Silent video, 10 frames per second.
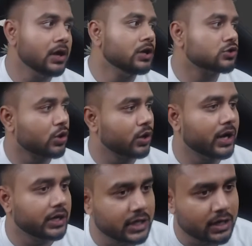So
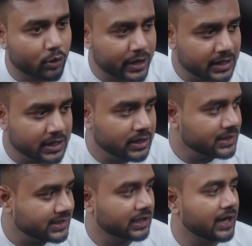here what I did
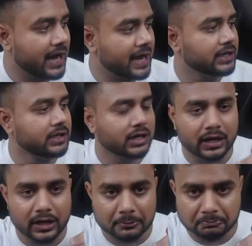here, I
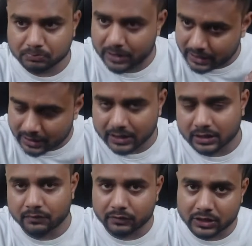like
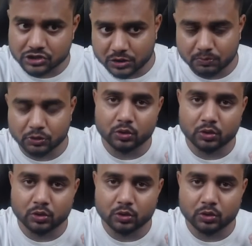connected with the GPU.